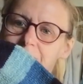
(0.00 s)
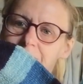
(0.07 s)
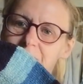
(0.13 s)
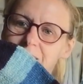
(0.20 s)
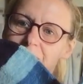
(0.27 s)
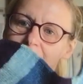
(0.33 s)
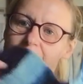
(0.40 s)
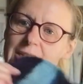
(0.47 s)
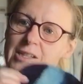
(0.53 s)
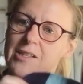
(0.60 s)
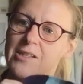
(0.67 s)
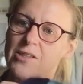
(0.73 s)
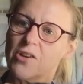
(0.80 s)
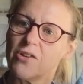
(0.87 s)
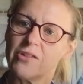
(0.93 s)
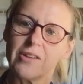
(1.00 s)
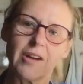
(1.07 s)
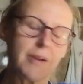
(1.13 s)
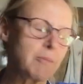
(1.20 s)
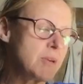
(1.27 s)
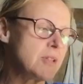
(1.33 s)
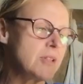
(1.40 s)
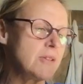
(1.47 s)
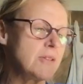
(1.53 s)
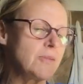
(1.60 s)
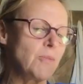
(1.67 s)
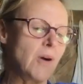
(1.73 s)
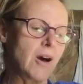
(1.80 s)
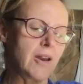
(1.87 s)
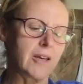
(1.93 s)
This is actually a sock that I produced a
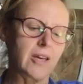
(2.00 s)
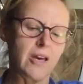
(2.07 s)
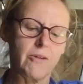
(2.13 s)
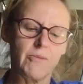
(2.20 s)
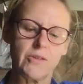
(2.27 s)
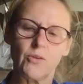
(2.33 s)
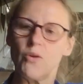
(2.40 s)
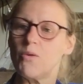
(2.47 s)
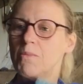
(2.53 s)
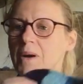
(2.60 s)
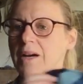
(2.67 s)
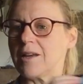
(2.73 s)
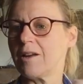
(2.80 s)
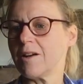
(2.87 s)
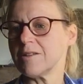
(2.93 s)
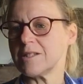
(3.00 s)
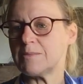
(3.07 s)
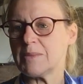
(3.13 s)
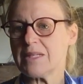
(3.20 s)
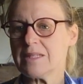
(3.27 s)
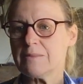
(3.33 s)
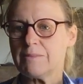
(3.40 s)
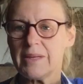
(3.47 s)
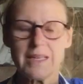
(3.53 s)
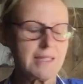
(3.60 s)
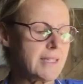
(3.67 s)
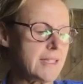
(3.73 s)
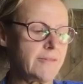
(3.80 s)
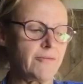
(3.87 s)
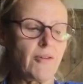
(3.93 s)
while ago with all my last bits and
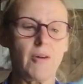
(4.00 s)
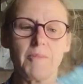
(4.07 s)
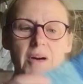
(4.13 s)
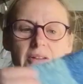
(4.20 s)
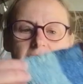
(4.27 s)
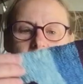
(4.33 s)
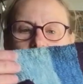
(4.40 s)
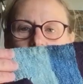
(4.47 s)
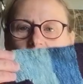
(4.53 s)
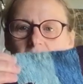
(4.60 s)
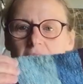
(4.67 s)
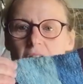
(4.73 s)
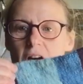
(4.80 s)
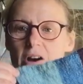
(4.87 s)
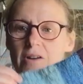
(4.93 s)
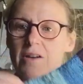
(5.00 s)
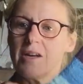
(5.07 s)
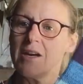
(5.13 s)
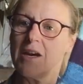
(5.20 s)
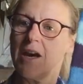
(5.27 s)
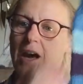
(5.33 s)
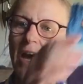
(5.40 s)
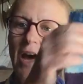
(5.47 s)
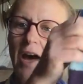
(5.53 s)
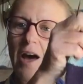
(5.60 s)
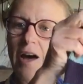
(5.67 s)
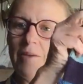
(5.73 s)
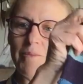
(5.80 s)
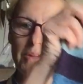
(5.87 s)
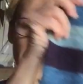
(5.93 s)
pieces from other sock yarn,
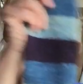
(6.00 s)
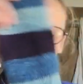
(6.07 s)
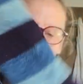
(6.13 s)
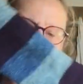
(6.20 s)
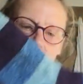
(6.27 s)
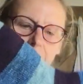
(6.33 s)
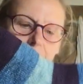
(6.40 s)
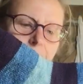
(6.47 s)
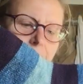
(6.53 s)
which has worked out